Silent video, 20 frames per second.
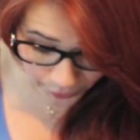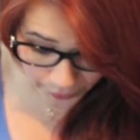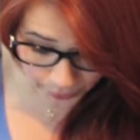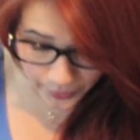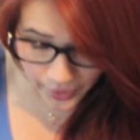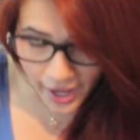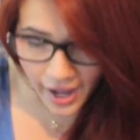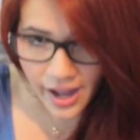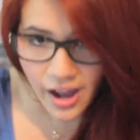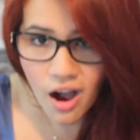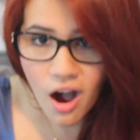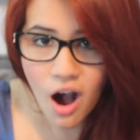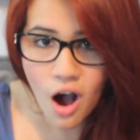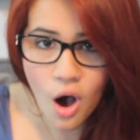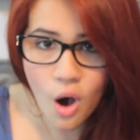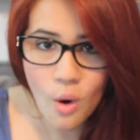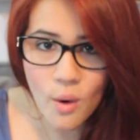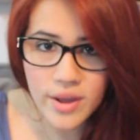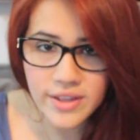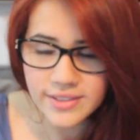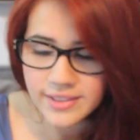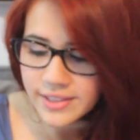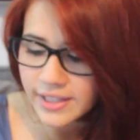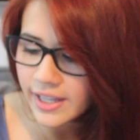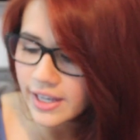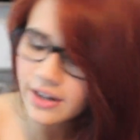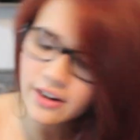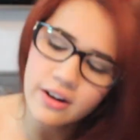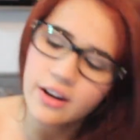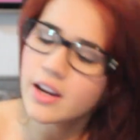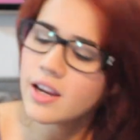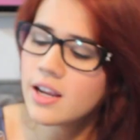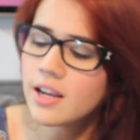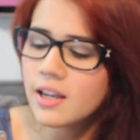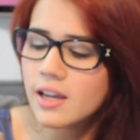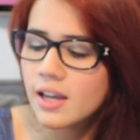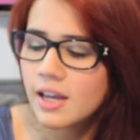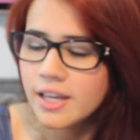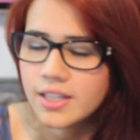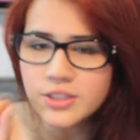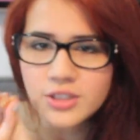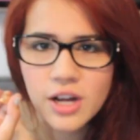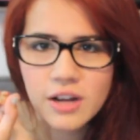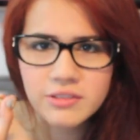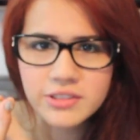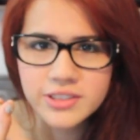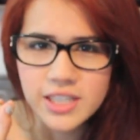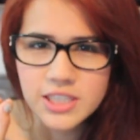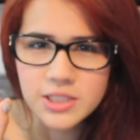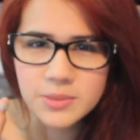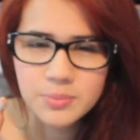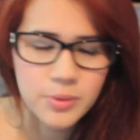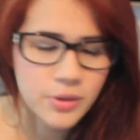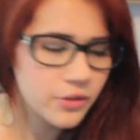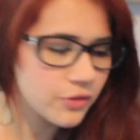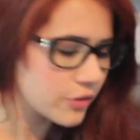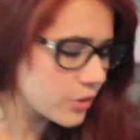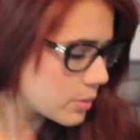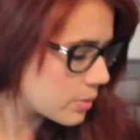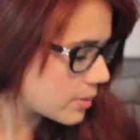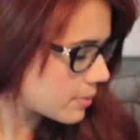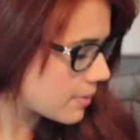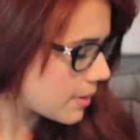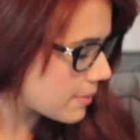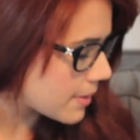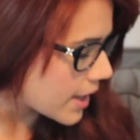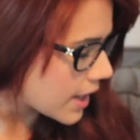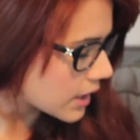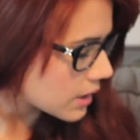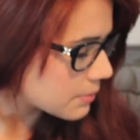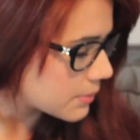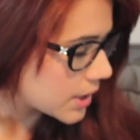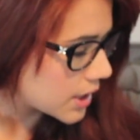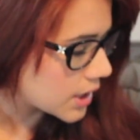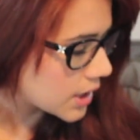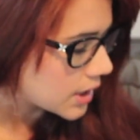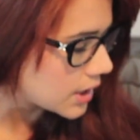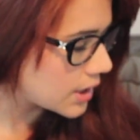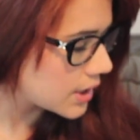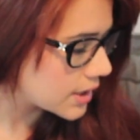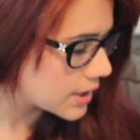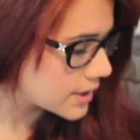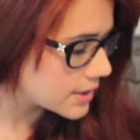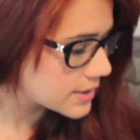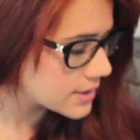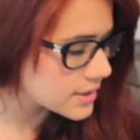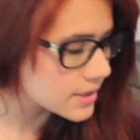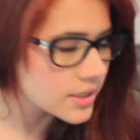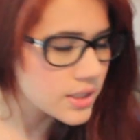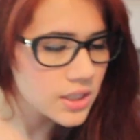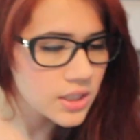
oh, I always carry a travel size perfume in my bag because,